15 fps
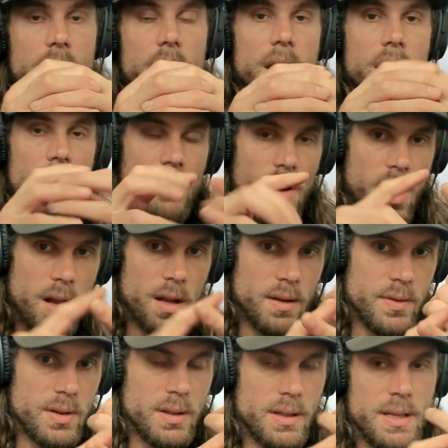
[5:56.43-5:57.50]
If all of
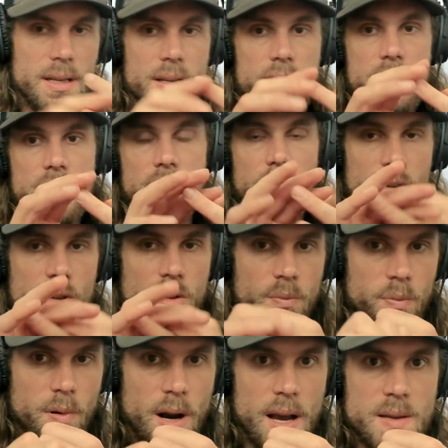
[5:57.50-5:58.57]
your leads, your
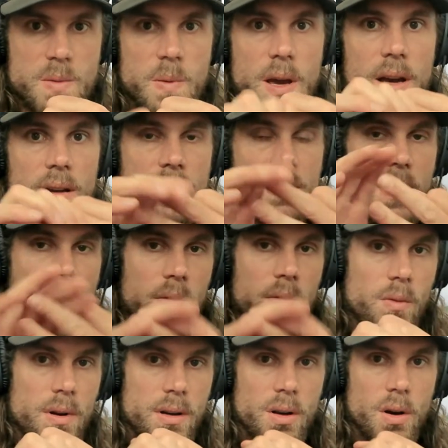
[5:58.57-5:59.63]
prospects,
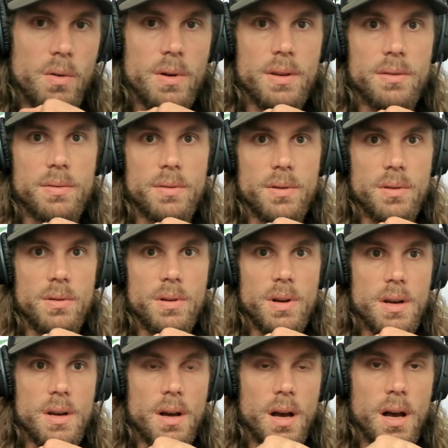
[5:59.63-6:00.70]
everyone going through
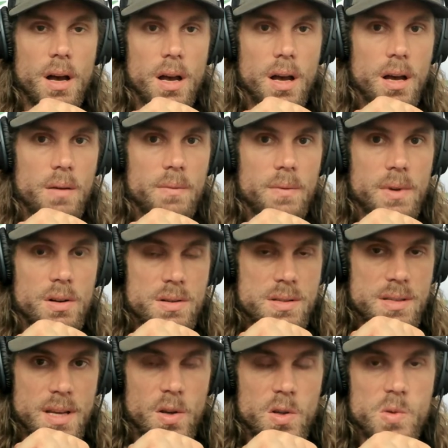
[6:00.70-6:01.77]
your
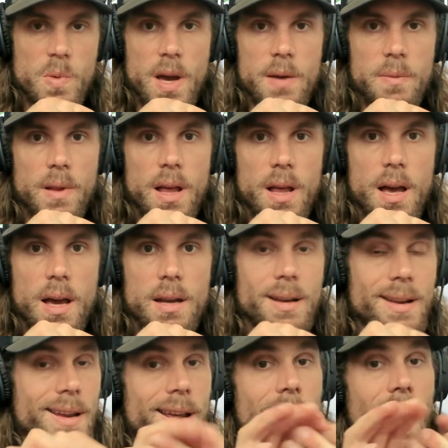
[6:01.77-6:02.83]
sales pipeline,
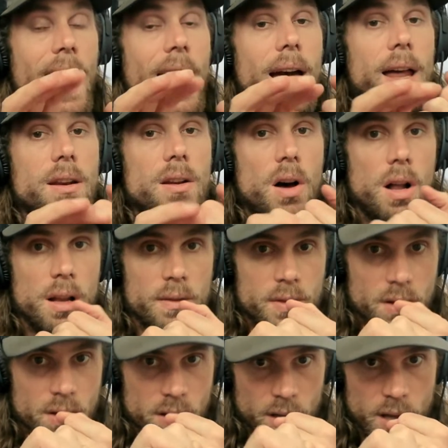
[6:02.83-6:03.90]
and all of
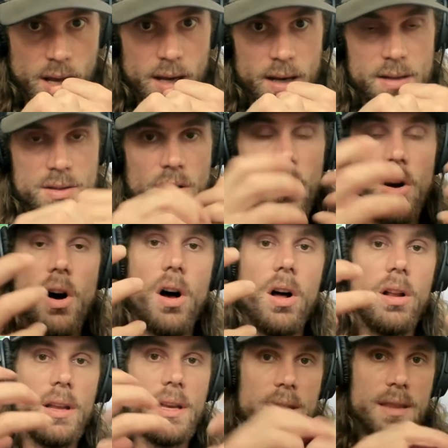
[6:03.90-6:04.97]
your clients are
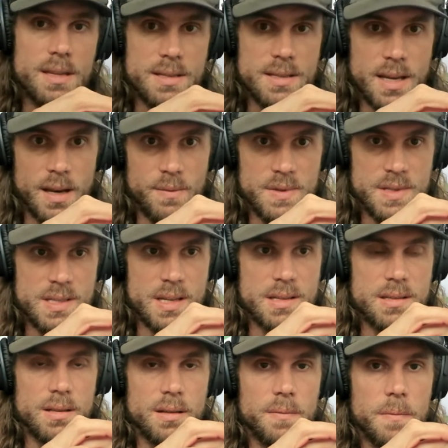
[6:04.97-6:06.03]
all in the same
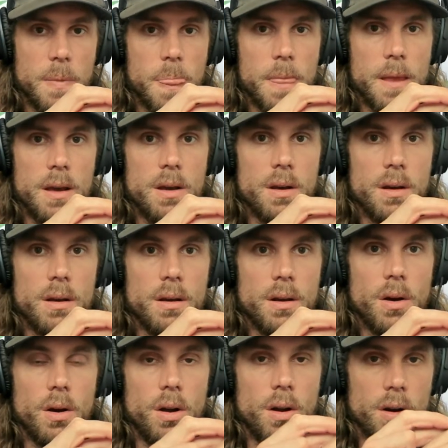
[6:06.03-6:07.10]
system,
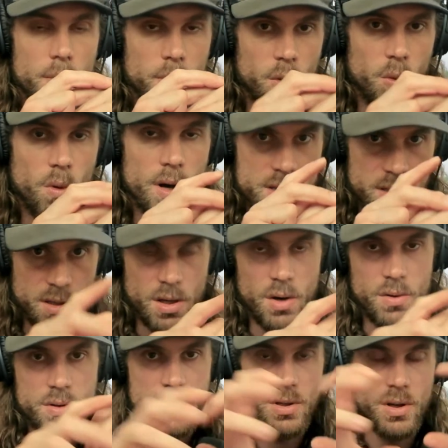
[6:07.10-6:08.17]
number one, as a
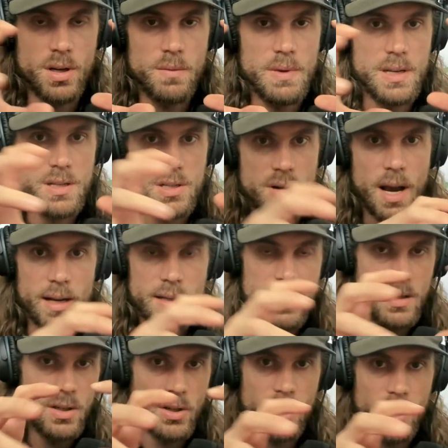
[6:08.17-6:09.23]
coach, you're going to be distracted
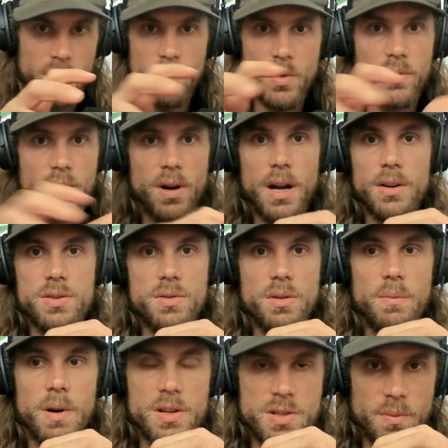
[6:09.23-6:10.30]
and you're going to move around to a
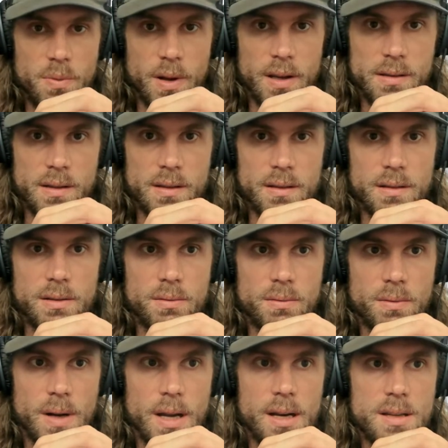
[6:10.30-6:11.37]
bunch of places,
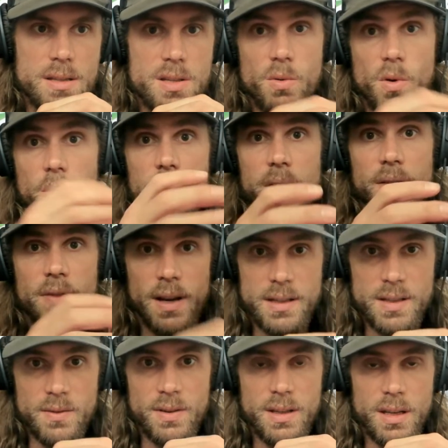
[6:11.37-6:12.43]
right? And so you won't be
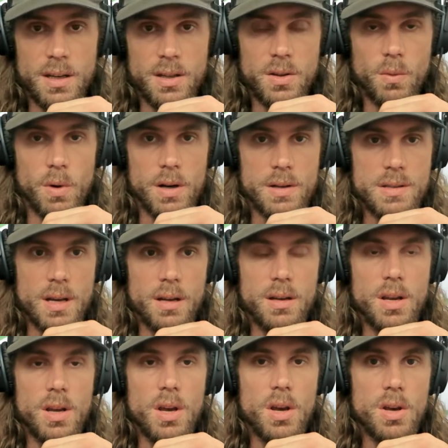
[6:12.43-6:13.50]
effective in getting the work done.
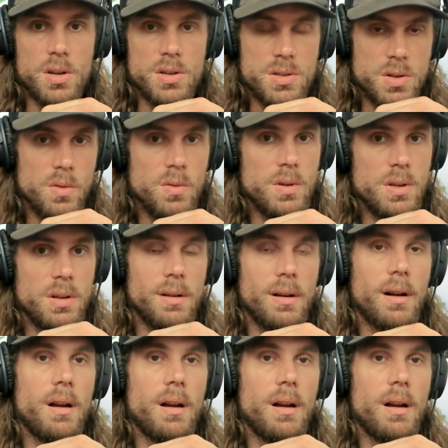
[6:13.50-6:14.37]
Two, you're